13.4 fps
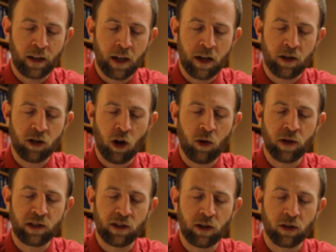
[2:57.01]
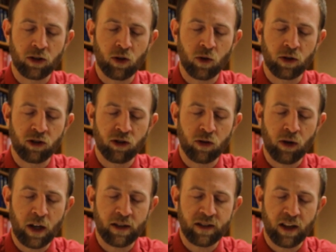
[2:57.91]
Let us always look towards
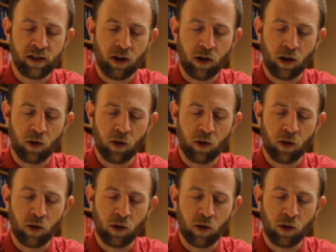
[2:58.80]
Christ as our